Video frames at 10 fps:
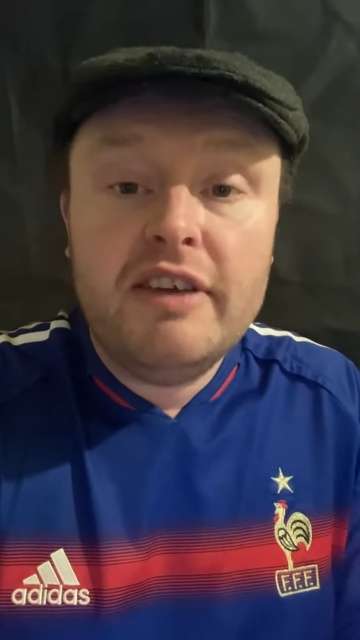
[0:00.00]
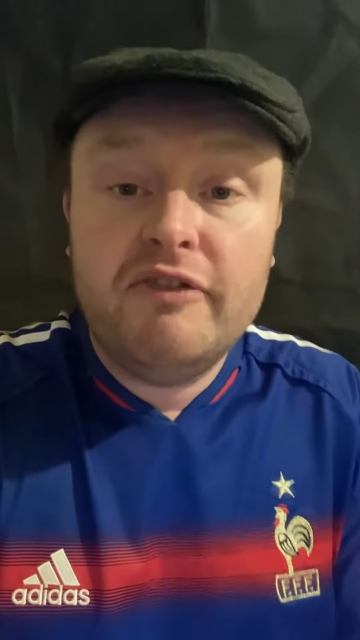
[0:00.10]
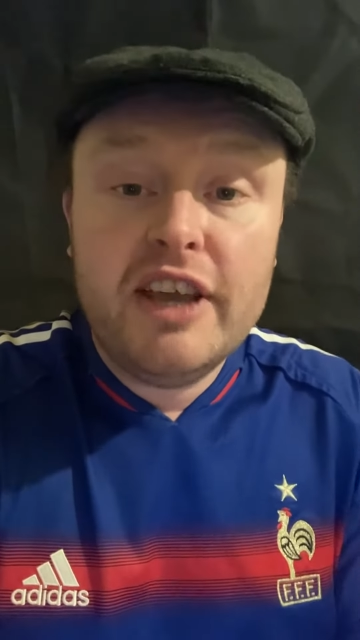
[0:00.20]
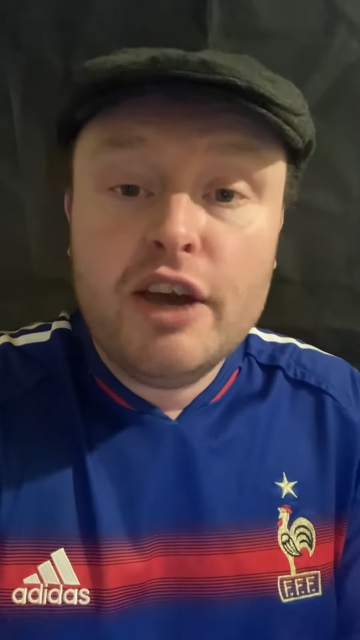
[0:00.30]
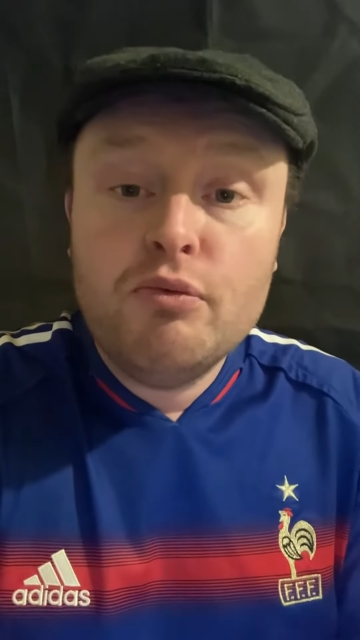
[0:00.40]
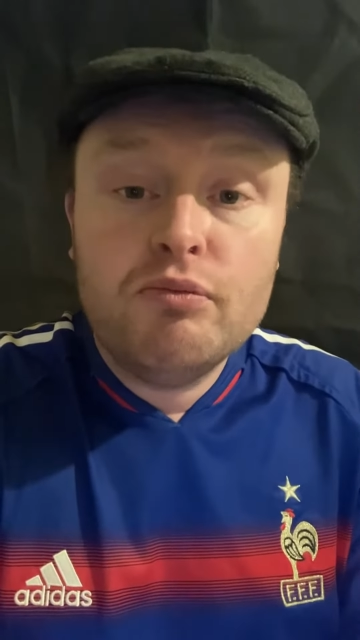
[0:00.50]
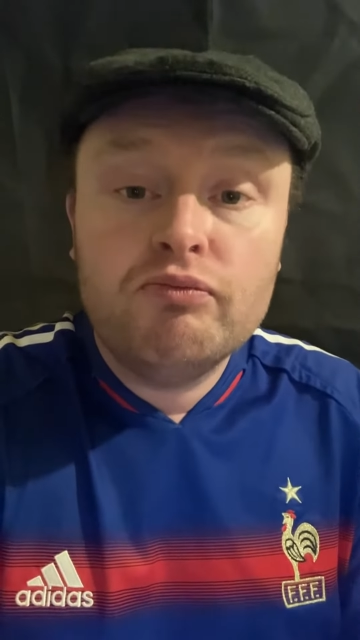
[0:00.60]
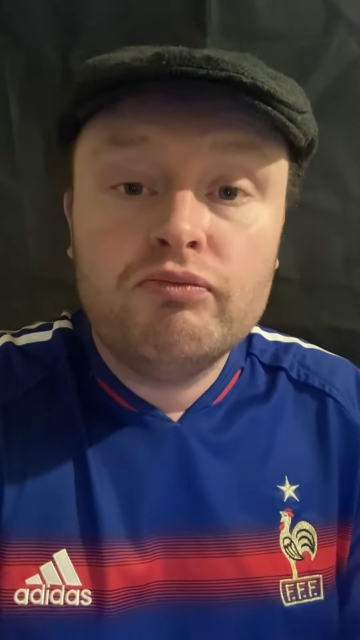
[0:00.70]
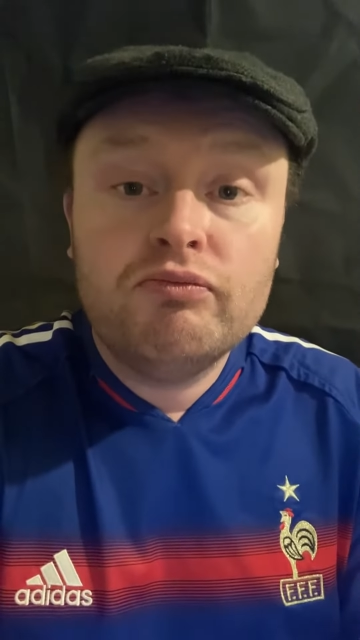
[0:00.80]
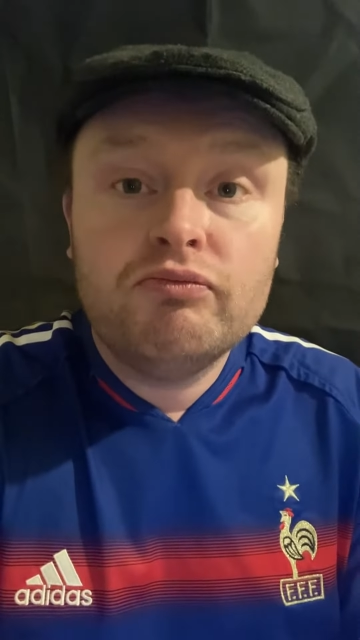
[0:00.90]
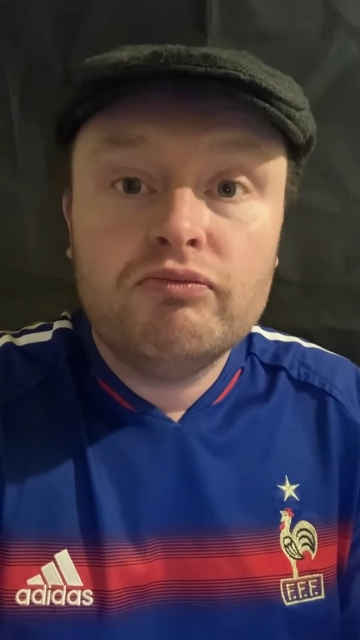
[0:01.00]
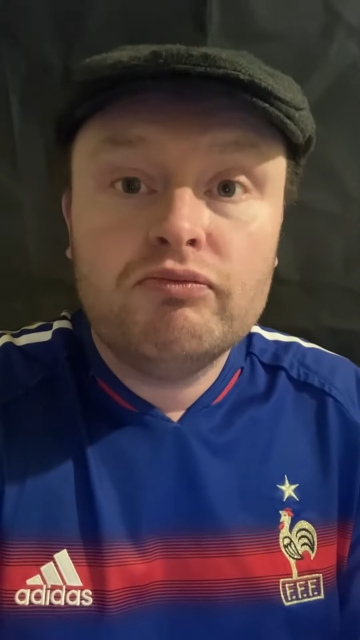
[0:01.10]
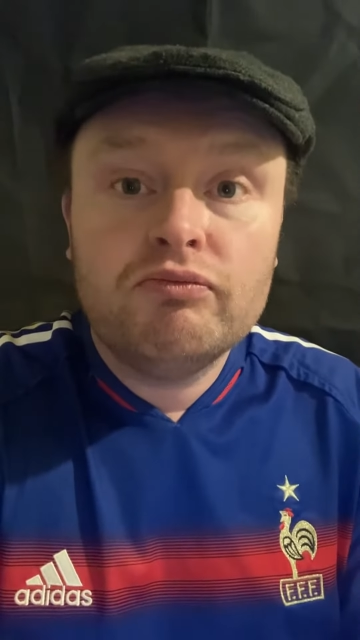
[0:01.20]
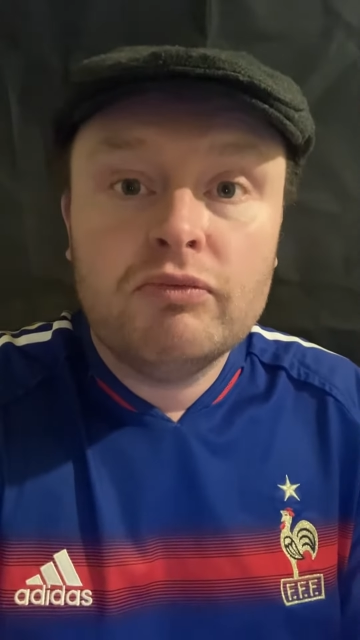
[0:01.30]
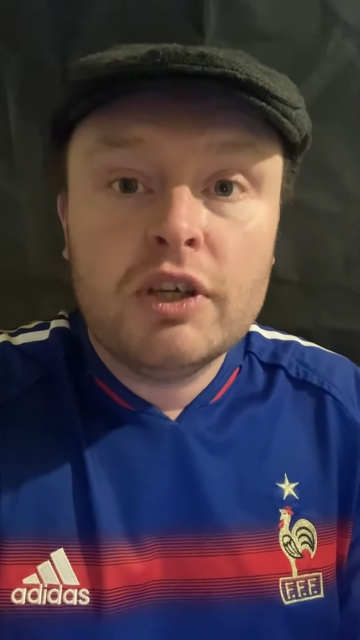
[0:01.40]
view
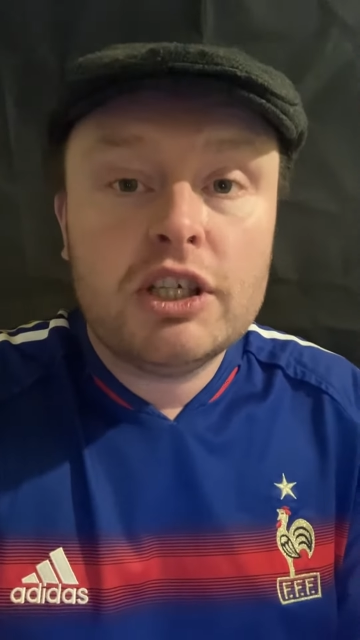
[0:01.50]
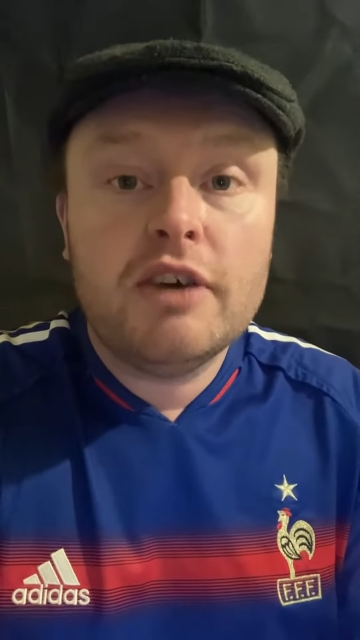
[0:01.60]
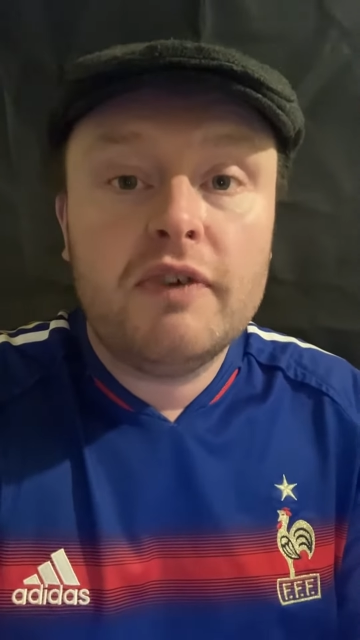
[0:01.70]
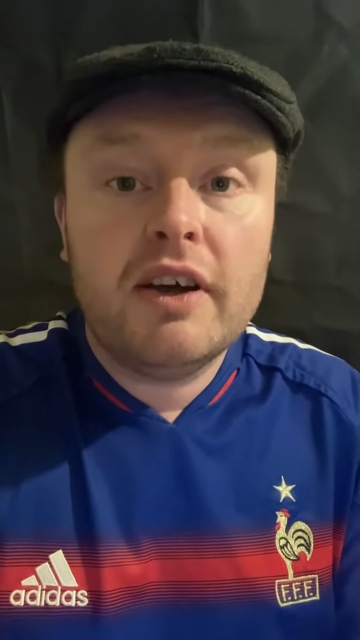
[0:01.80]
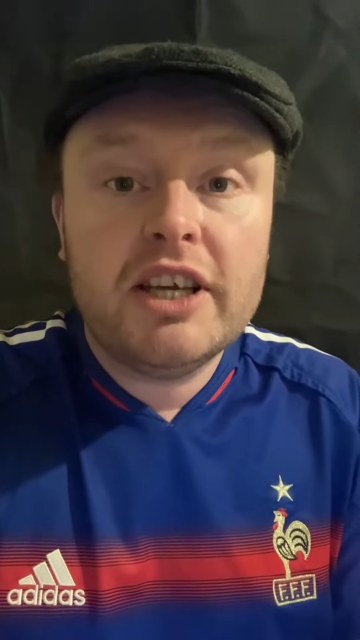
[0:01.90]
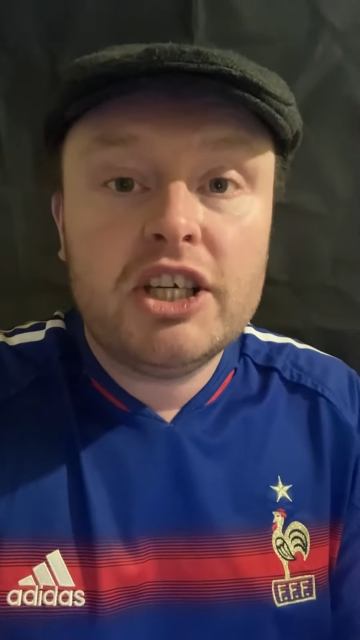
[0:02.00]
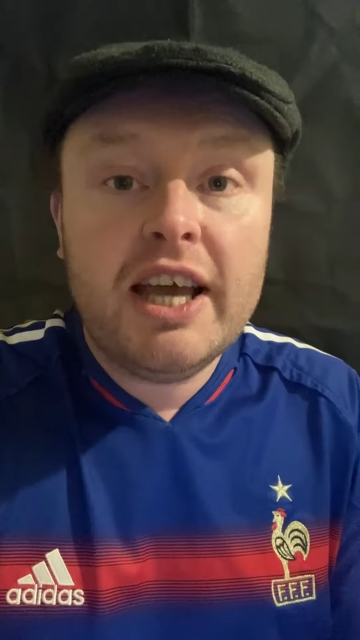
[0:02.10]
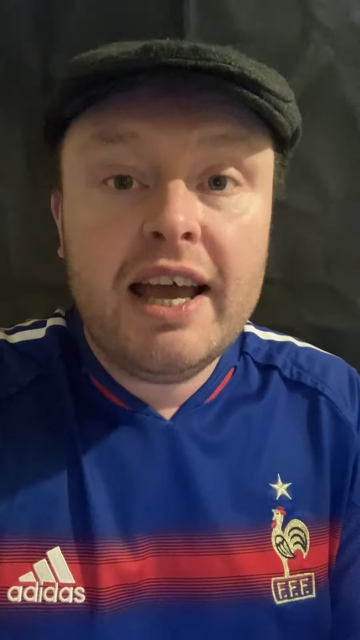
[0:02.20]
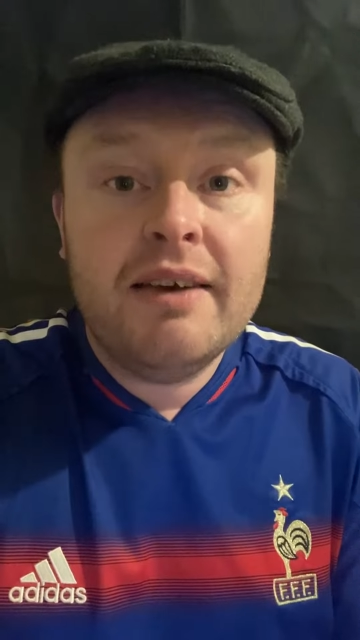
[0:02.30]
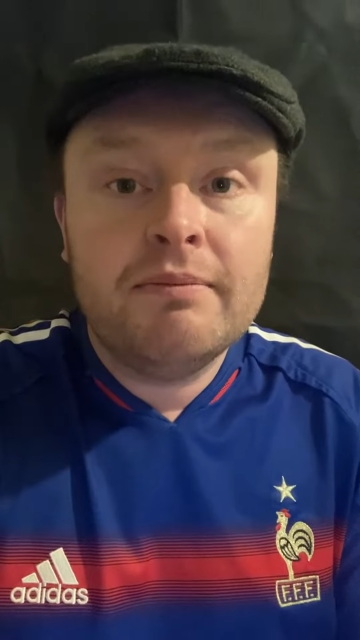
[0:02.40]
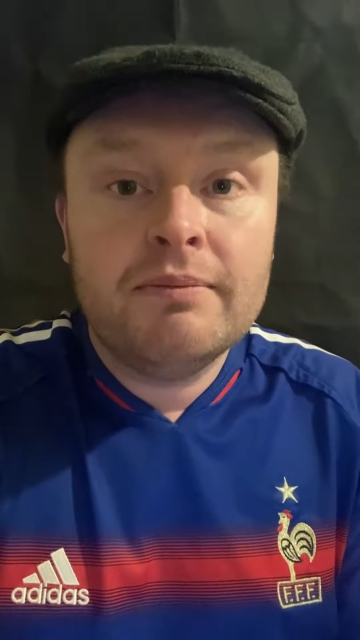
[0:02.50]
so far this year.